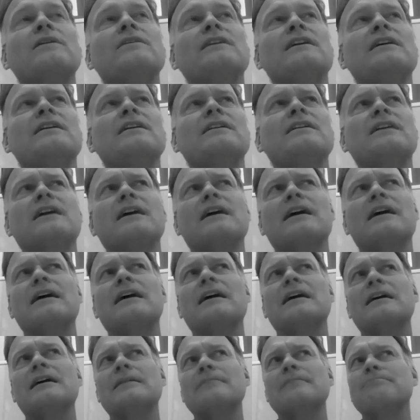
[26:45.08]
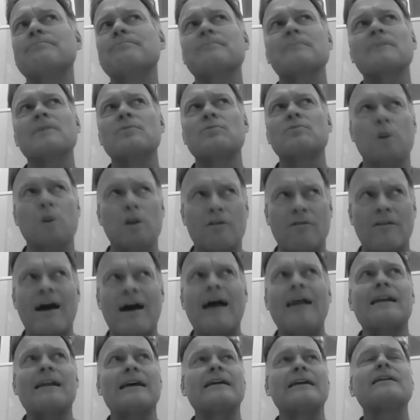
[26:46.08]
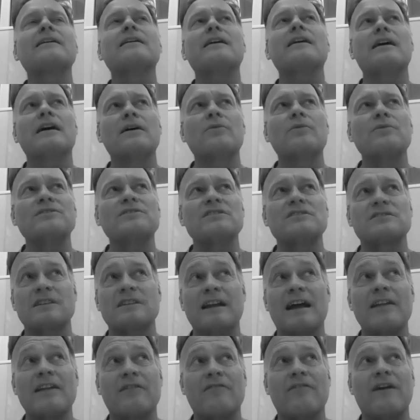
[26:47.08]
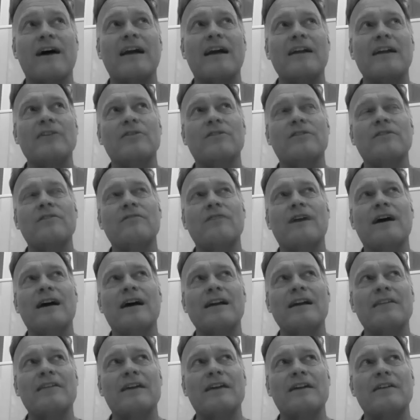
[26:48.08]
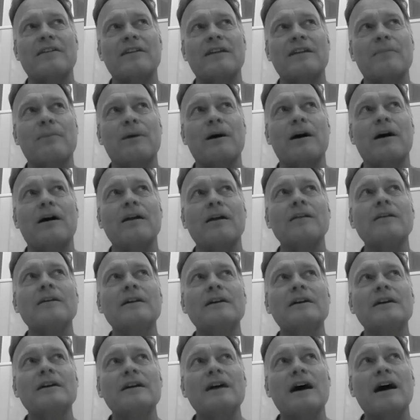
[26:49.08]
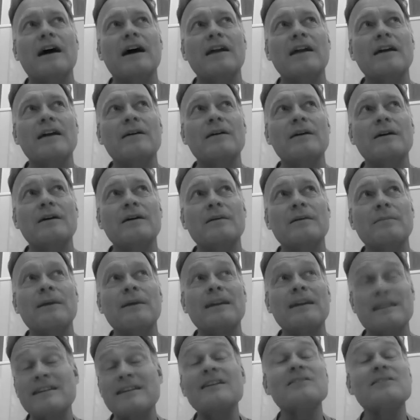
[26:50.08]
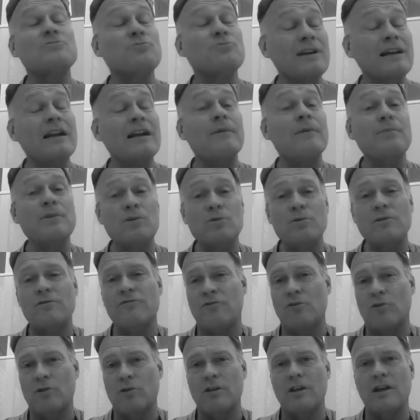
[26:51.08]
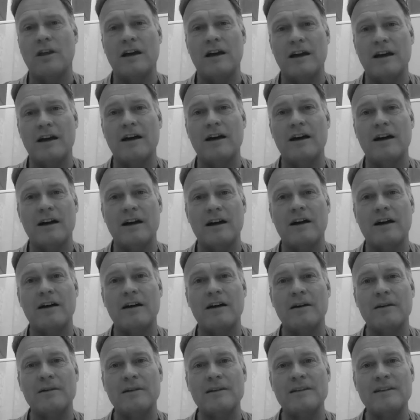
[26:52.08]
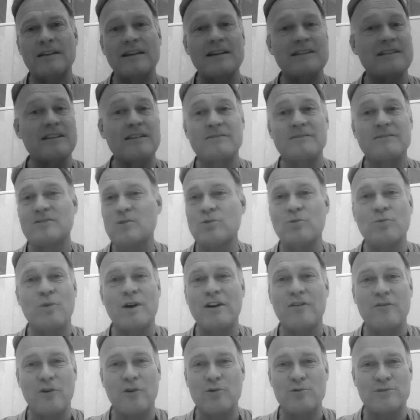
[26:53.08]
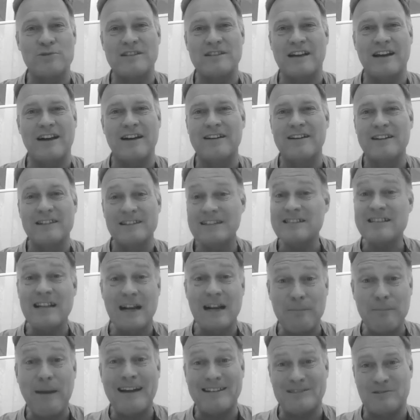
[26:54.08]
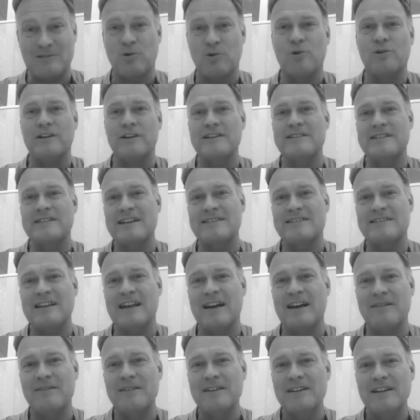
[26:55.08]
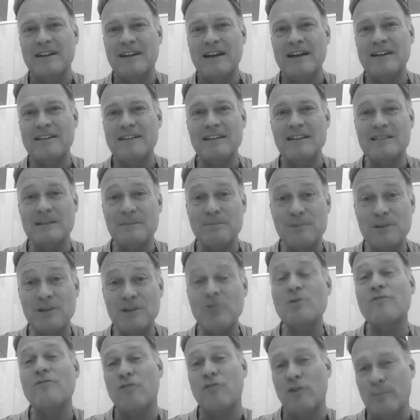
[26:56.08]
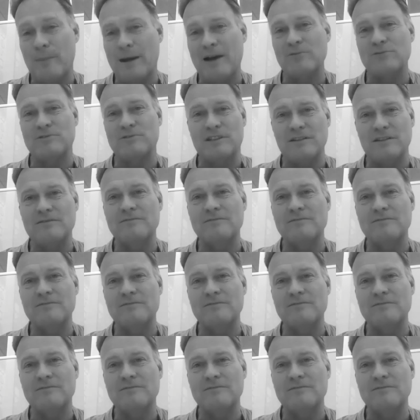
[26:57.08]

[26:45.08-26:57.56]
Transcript: did Roll Valley, which is another valley there in Nepal, and but it's really beautiful. It's one of those just like Matterhorn. It's a beautiful mountain.